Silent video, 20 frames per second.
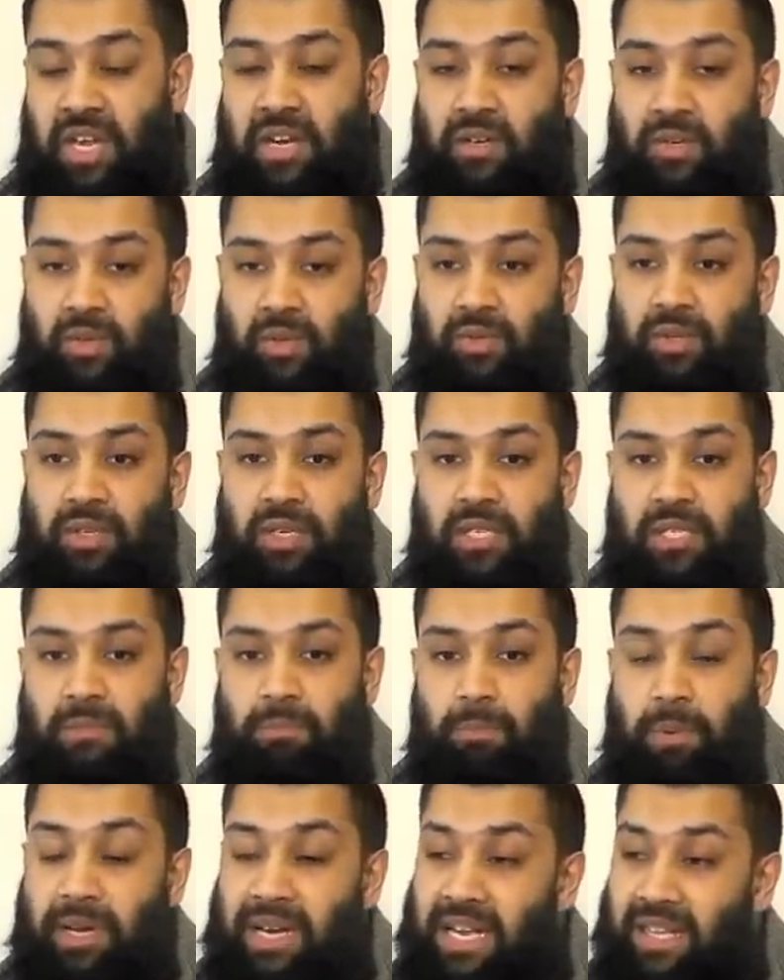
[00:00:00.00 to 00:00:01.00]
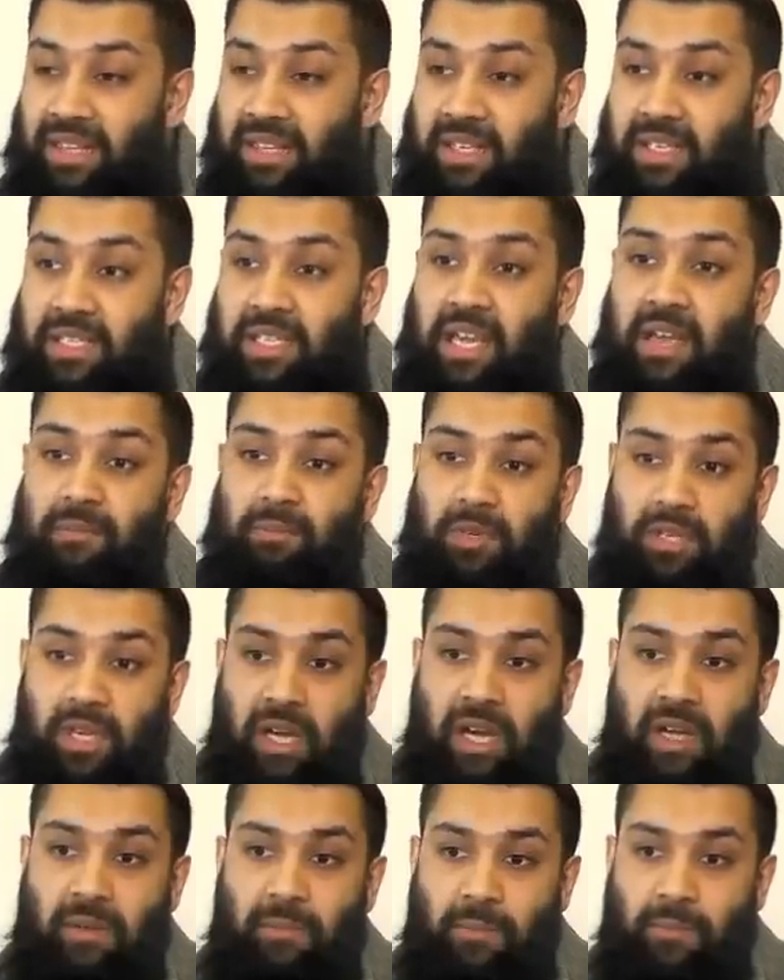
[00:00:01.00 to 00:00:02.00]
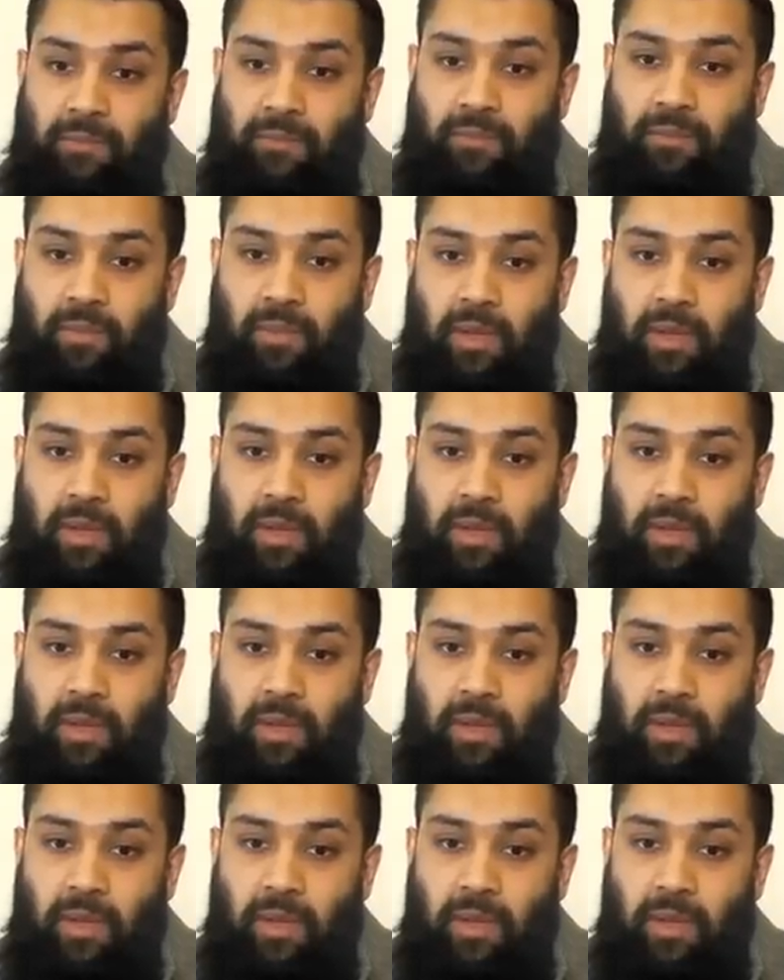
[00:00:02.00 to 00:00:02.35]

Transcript: gentleness but at the same time